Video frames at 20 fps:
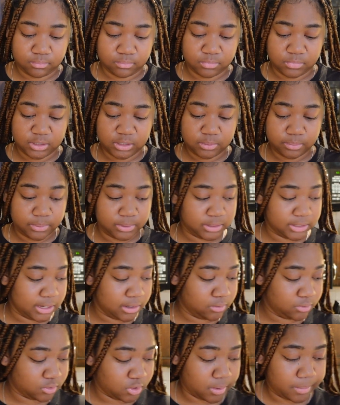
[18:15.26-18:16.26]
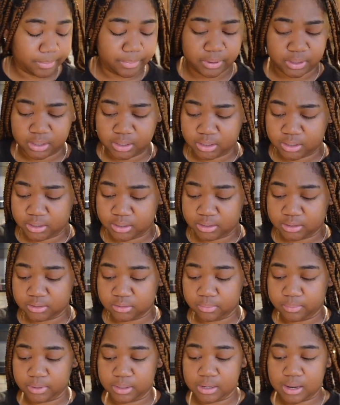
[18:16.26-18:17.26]
These potatoes are big. It's
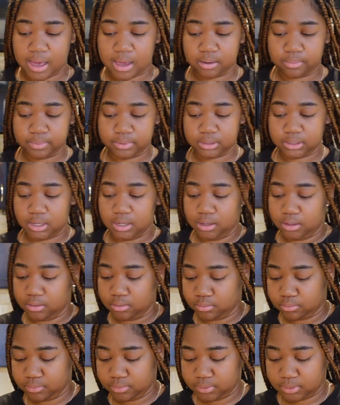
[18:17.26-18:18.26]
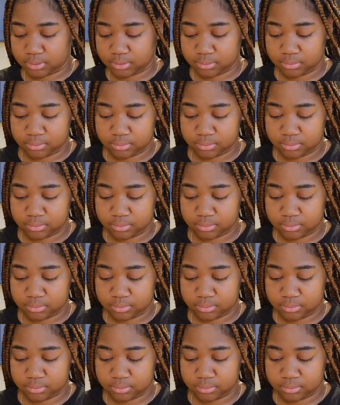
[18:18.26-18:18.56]
gonna be a lot of potatoes.